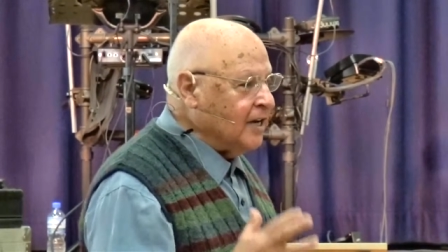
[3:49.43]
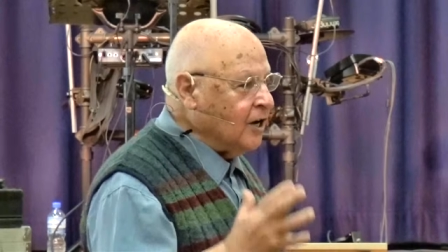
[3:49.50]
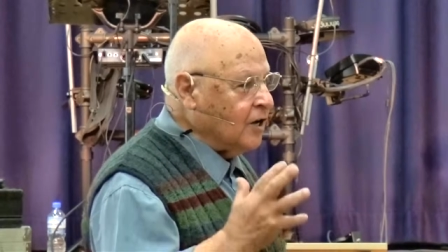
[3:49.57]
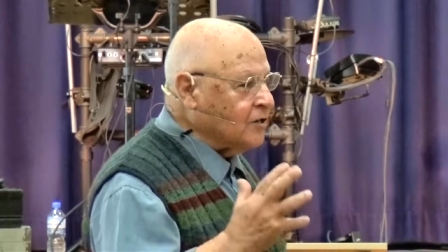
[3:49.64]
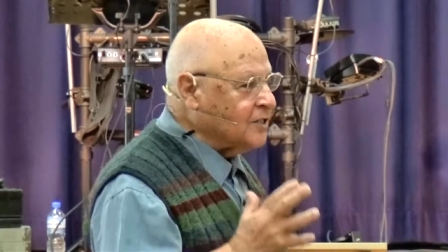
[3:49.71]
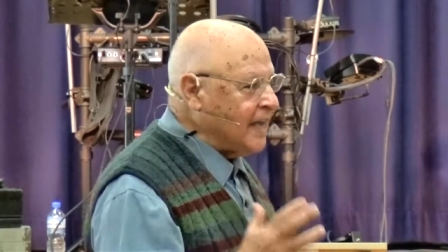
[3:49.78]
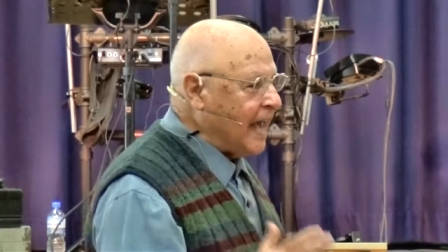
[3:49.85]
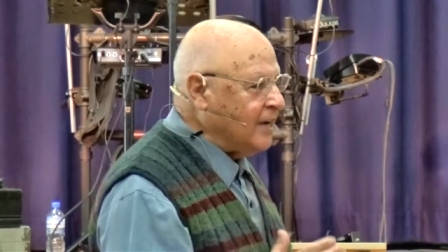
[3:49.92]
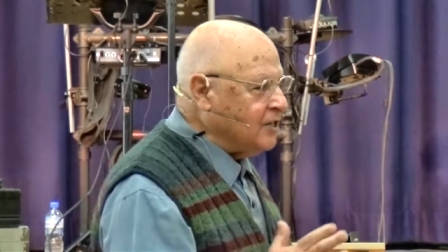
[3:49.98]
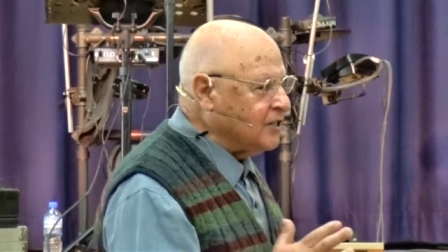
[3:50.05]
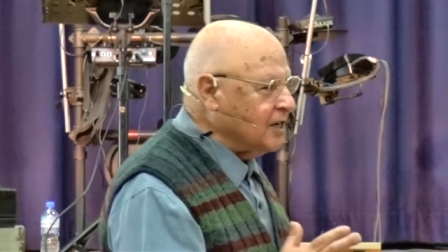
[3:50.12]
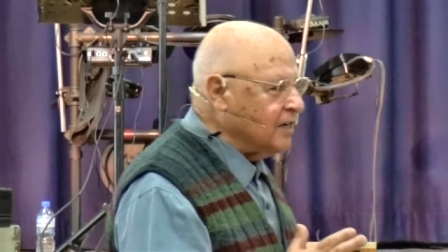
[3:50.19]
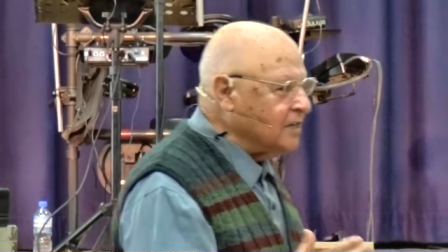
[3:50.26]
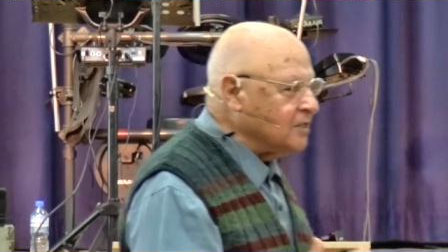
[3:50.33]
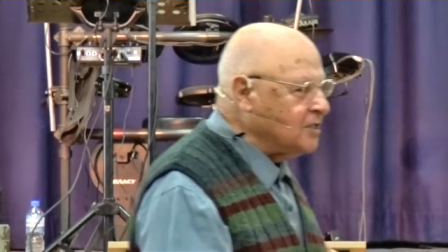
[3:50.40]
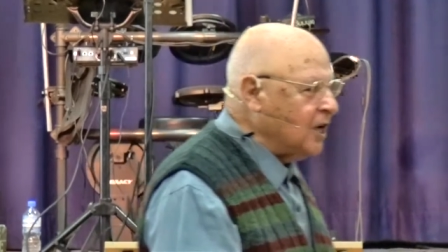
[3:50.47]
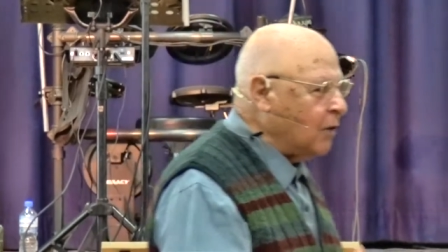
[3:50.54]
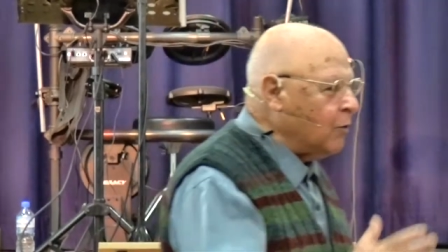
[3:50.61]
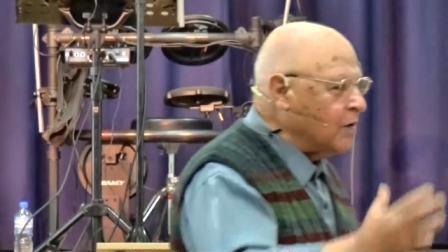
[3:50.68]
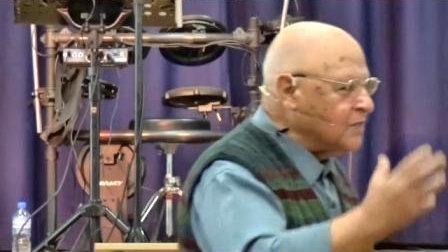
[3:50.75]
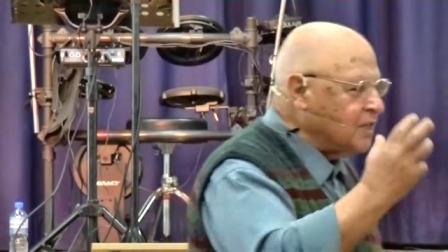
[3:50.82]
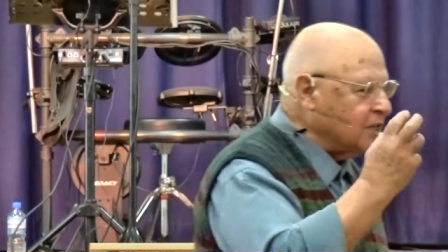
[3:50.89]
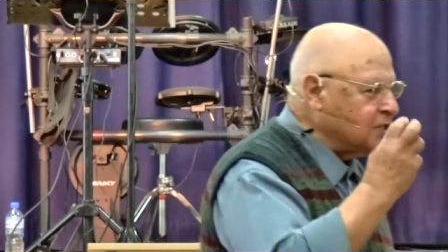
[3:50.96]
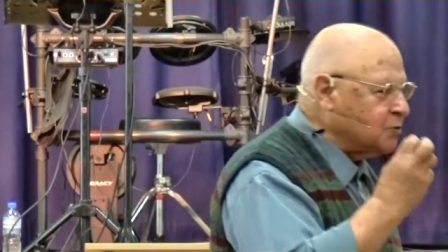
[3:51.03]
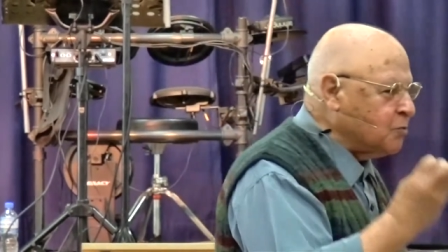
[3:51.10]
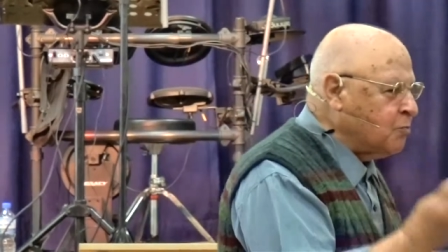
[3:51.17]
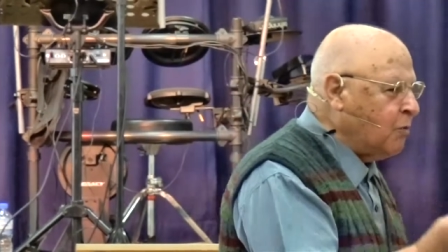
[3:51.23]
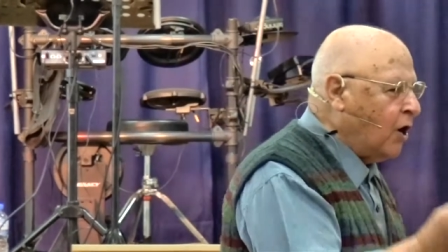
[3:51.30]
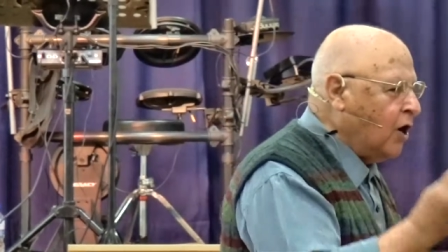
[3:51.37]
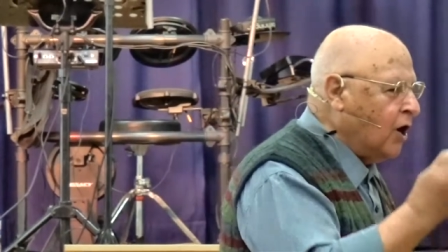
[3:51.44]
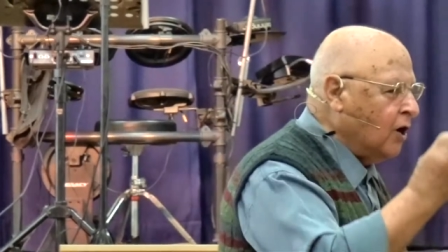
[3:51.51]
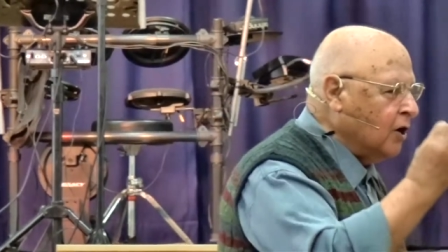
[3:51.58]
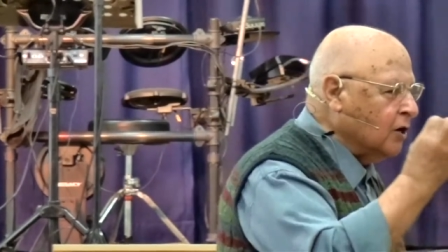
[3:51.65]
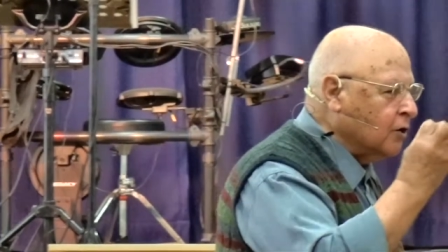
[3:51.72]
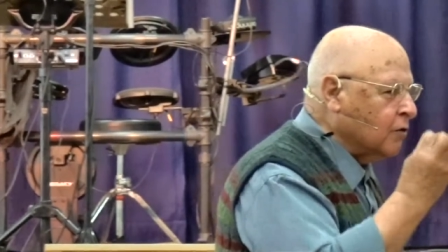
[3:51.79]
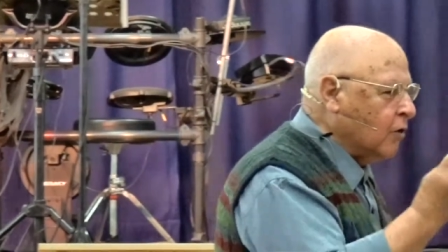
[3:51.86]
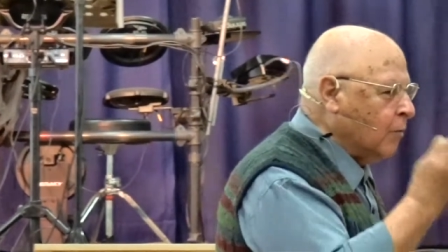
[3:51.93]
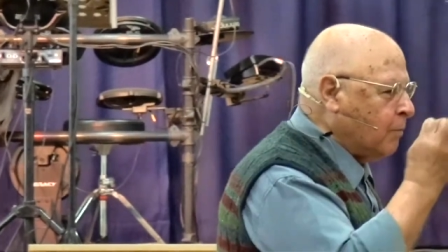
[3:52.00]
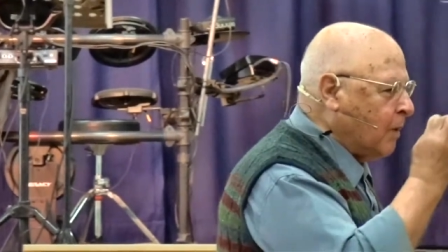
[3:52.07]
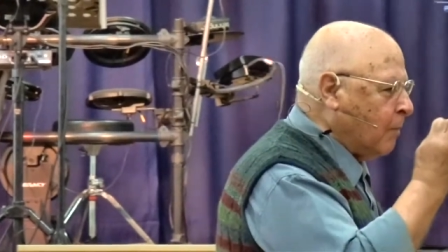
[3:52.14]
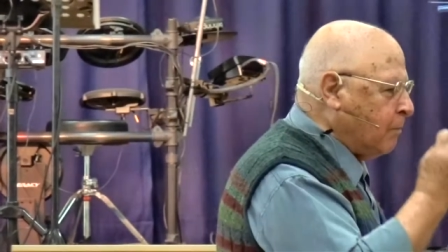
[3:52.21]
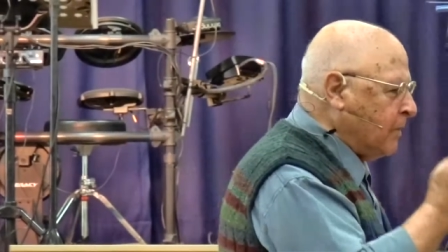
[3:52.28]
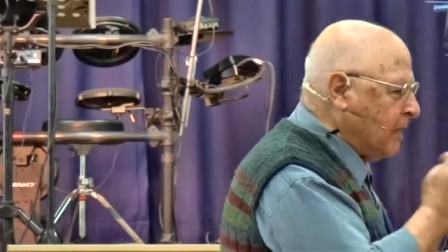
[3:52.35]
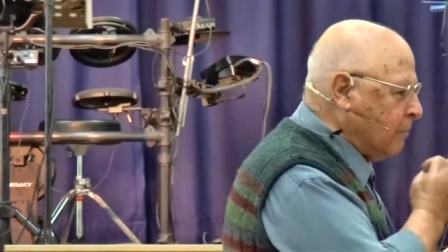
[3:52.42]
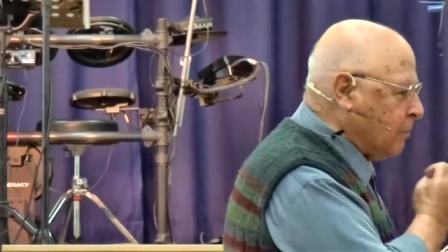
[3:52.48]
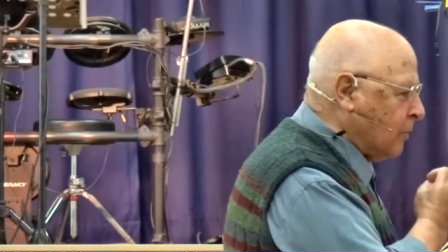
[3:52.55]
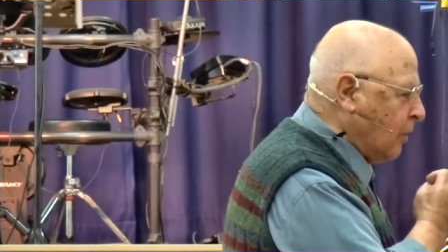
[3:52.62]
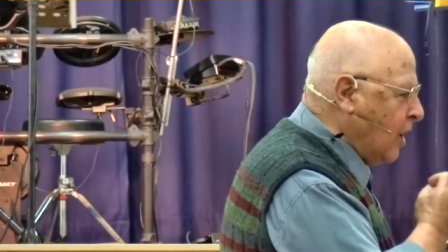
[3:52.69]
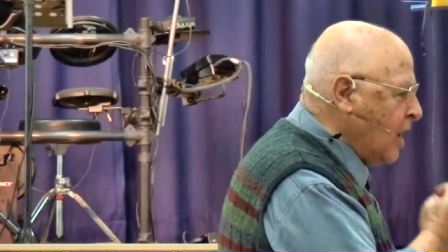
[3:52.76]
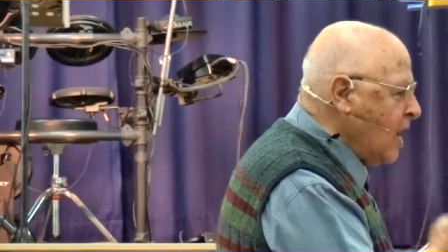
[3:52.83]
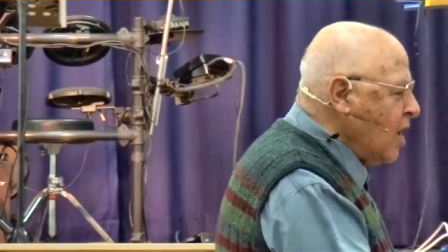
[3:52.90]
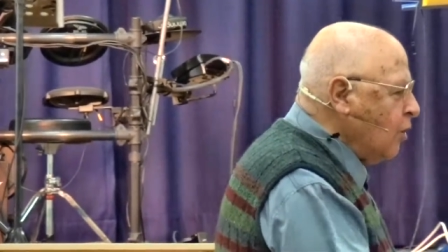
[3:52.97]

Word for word: in Los Angeles, there was a small group of people